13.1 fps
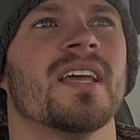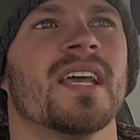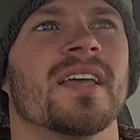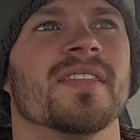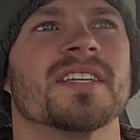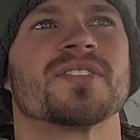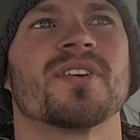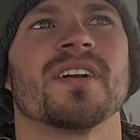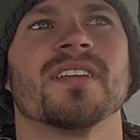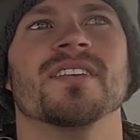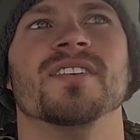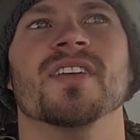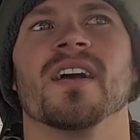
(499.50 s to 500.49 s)
And this truck
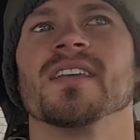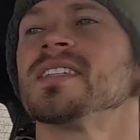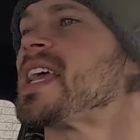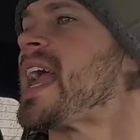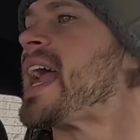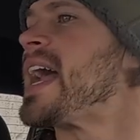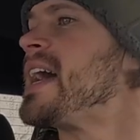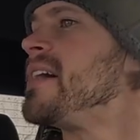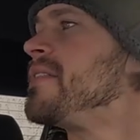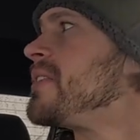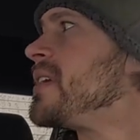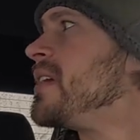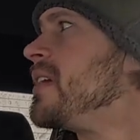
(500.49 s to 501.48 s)
does
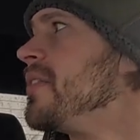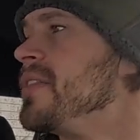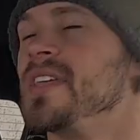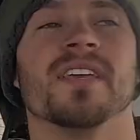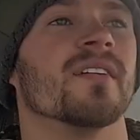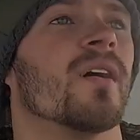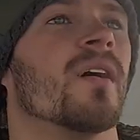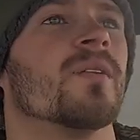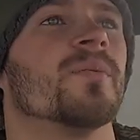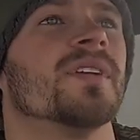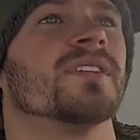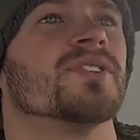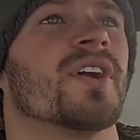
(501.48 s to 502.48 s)
have the
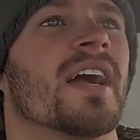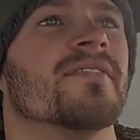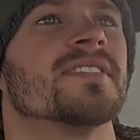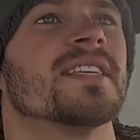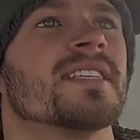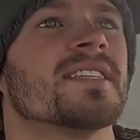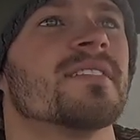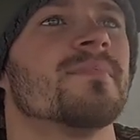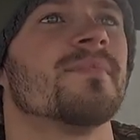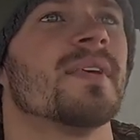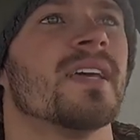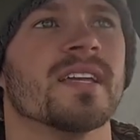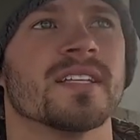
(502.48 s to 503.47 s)
all-wheel drive system,
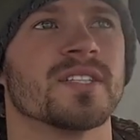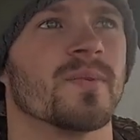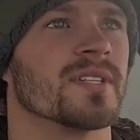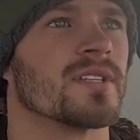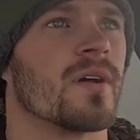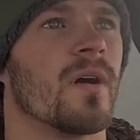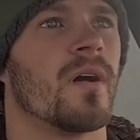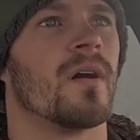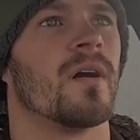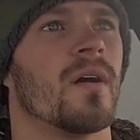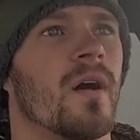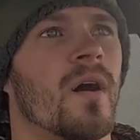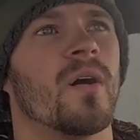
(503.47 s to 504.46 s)
so it's
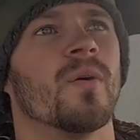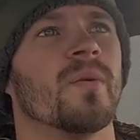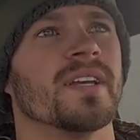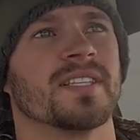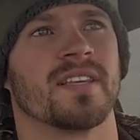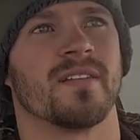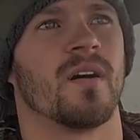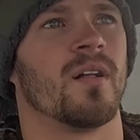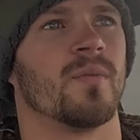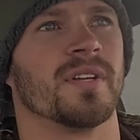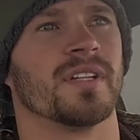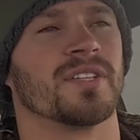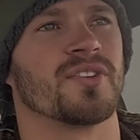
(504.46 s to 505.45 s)
always an
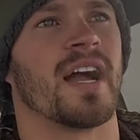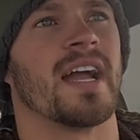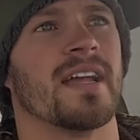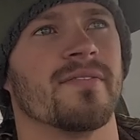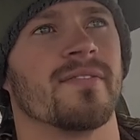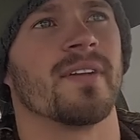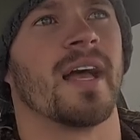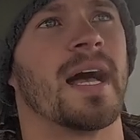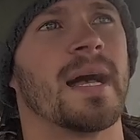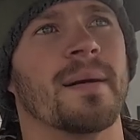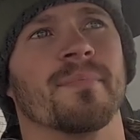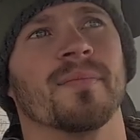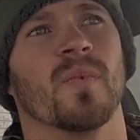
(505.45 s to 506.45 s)
all-wheel drive.
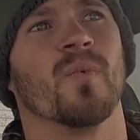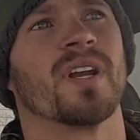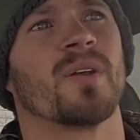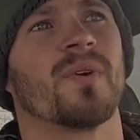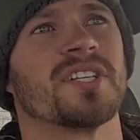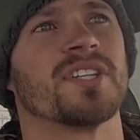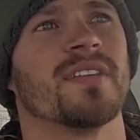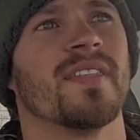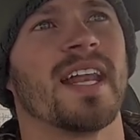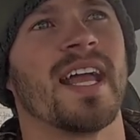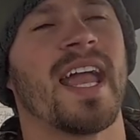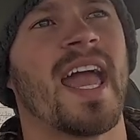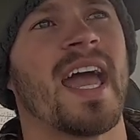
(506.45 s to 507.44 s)
One question that
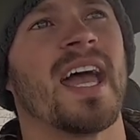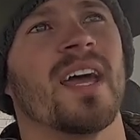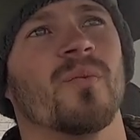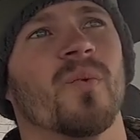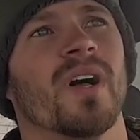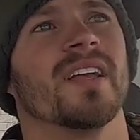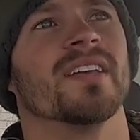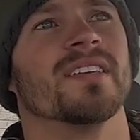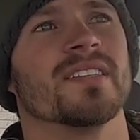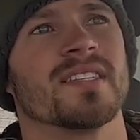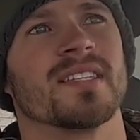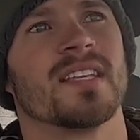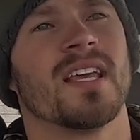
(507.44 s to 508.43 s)
I had
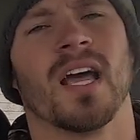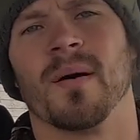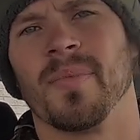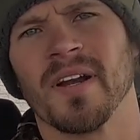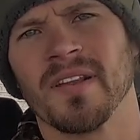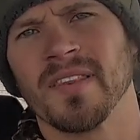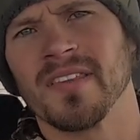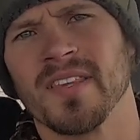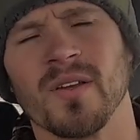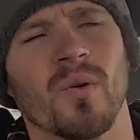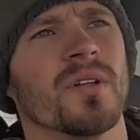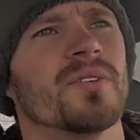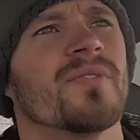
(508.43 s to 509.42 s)
was, apparently the
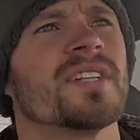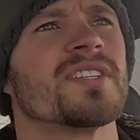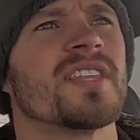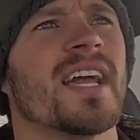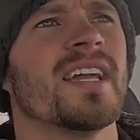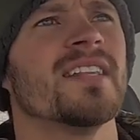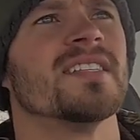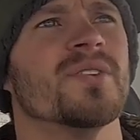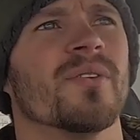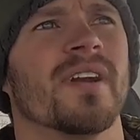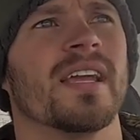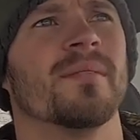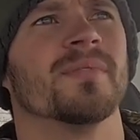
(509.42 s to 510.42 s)
old Ridgelines, you
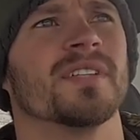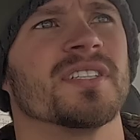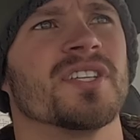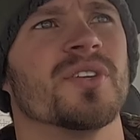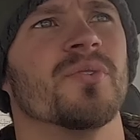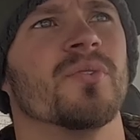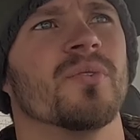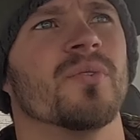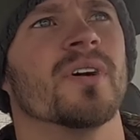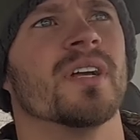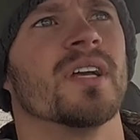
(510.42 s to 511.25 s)
were able to